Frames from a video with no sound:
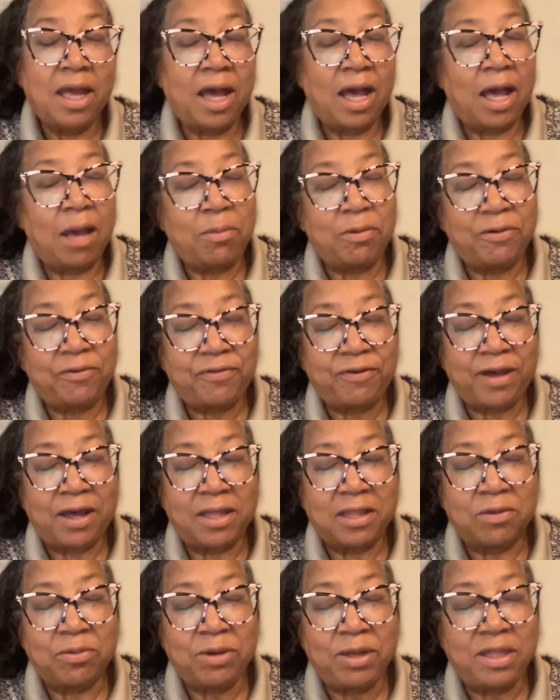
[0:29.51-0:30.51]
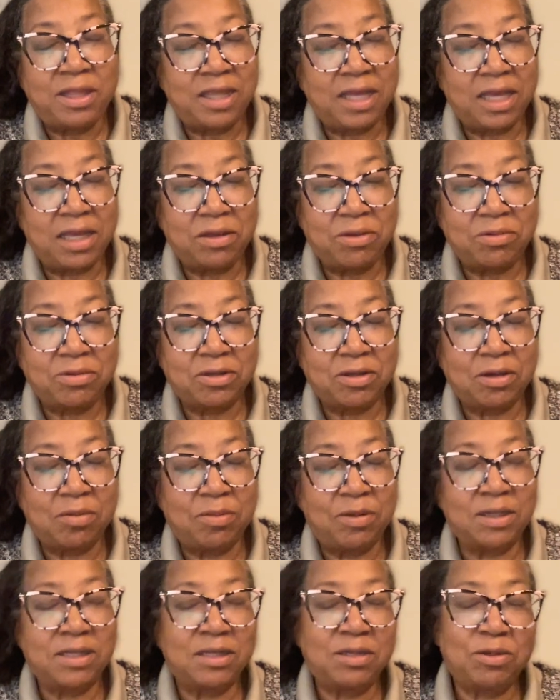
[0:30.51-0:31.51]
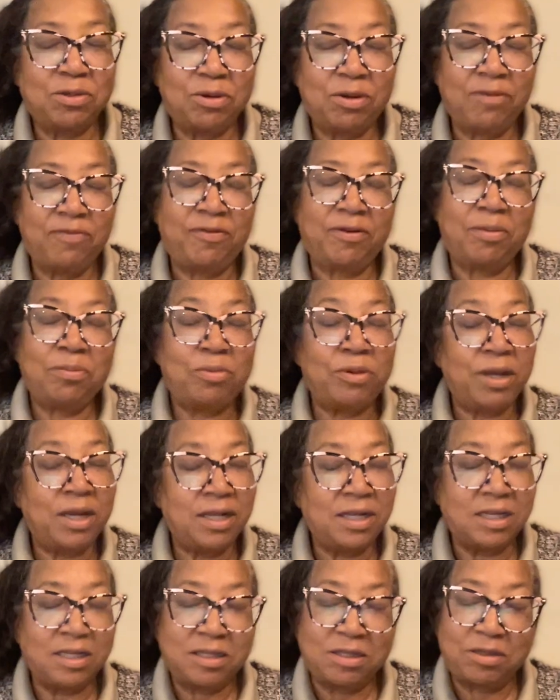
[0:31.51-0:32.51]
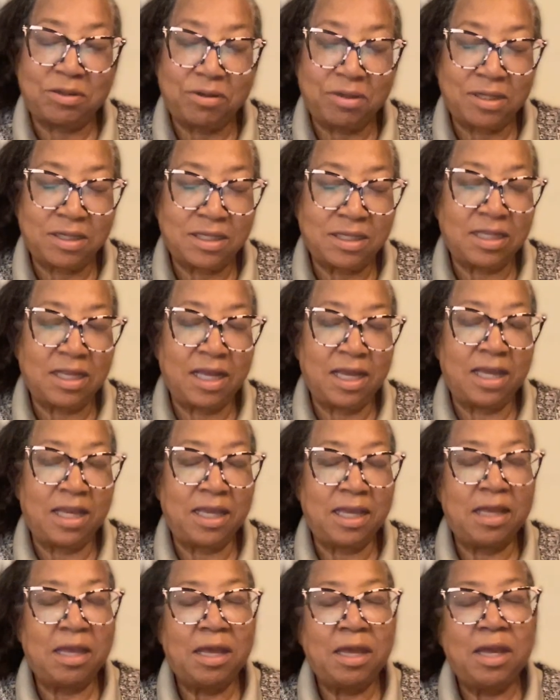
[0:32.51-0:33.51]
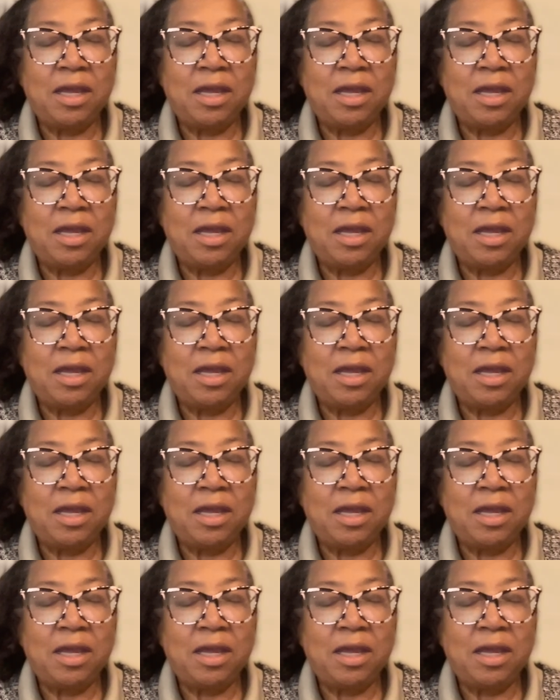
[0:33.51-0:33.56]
Abba, Father, we thank you so much, Lord, for bringing us through this day.